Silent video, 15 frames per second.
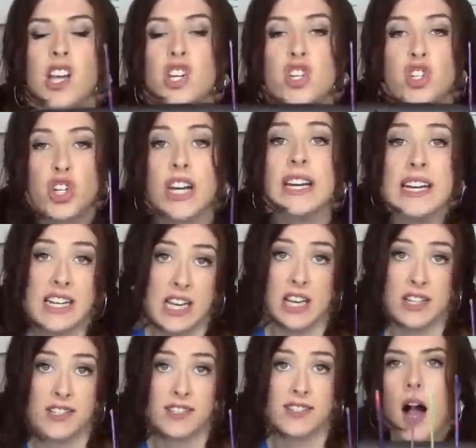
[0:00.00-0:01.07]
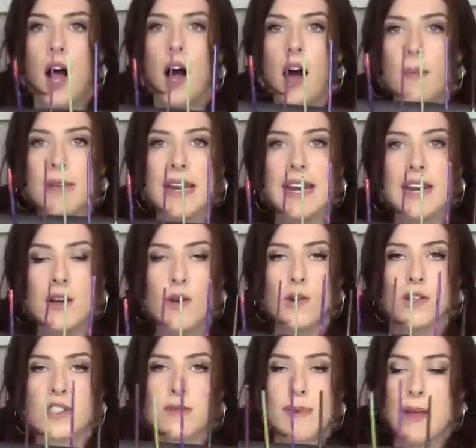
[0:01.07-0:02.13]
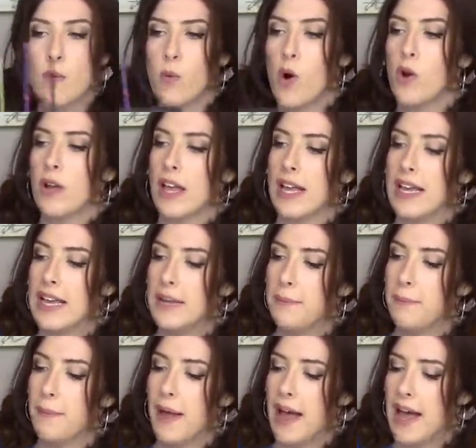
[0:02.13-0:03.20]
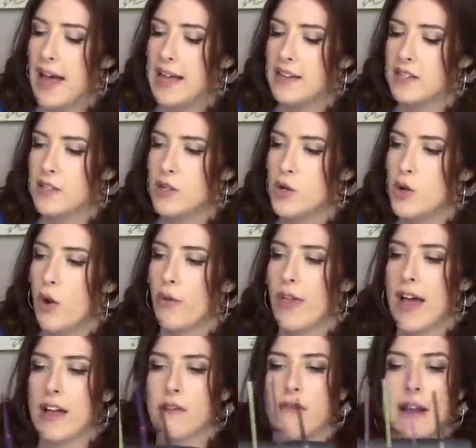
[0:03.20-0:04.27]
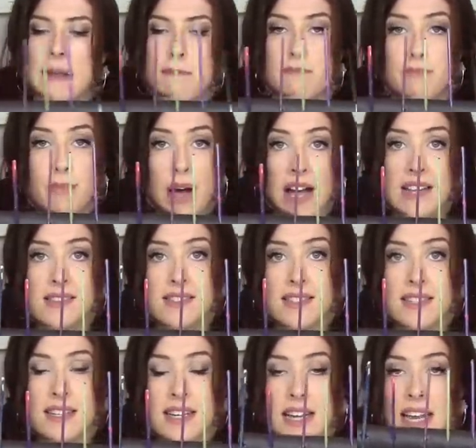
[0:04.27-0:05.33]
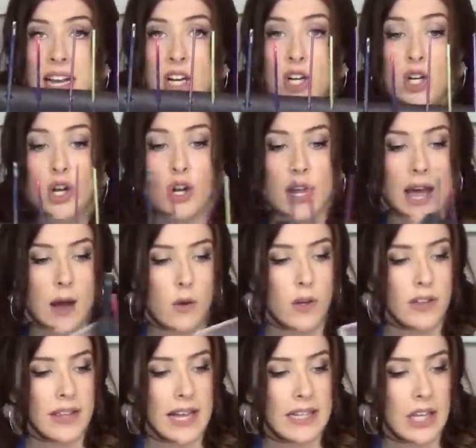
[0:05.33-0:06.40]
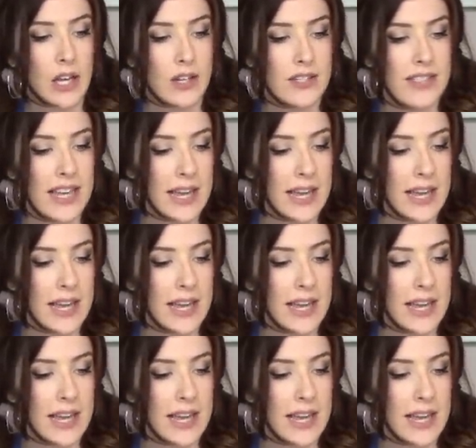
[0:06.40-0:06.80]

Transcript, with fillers: Genius. I mean, it looks a bit wonky and not that great, but look how good that looks.